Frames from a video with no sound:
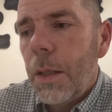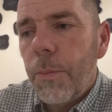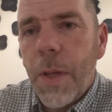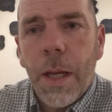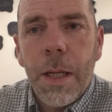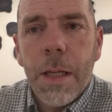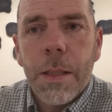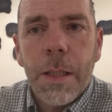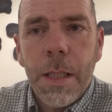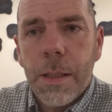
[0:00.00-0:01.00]
that
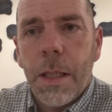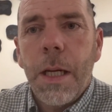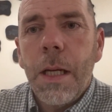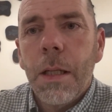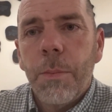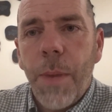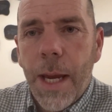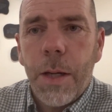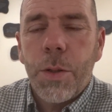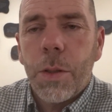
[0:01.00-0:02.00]
is the city
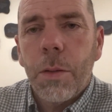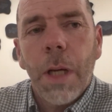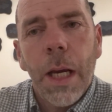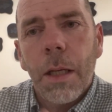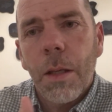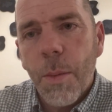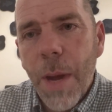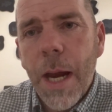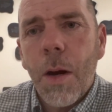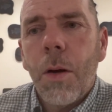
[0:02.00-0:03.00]
manager and the
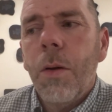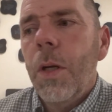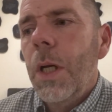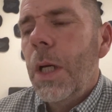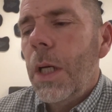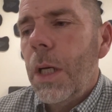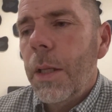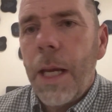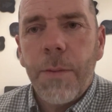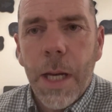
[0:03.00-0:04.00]
mayor.
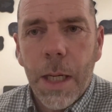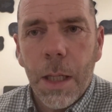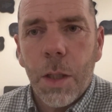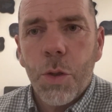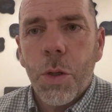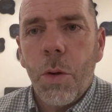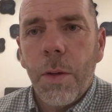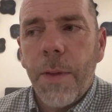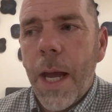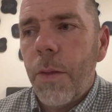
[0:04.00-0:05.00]
They've taken control
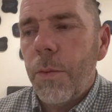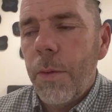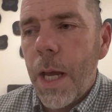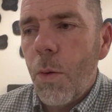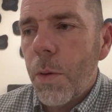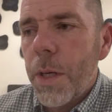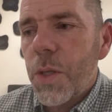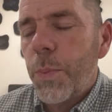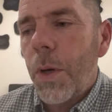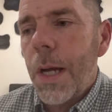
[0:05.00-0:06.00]
of that through that
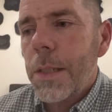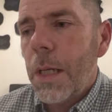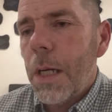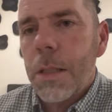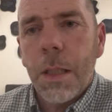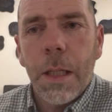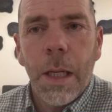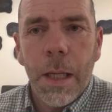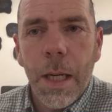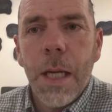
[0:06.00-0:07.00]
ordinance process, and
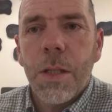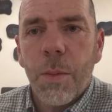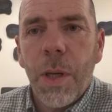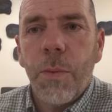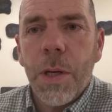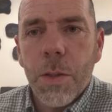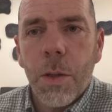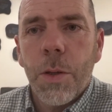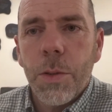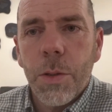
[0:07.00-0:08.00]
it needs to be
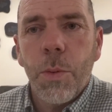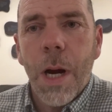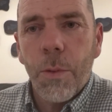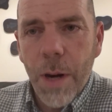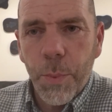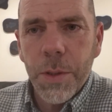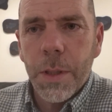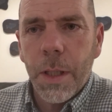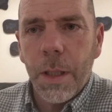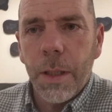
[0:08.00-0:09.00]
returned to our
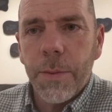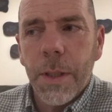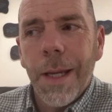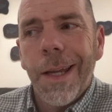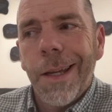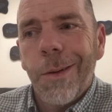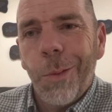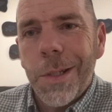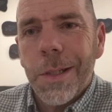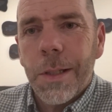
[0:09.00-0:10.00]
representatives,
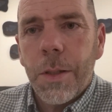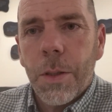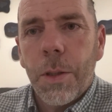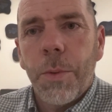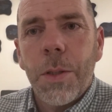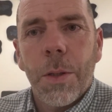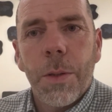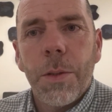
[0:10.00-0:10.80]
which is in turn returned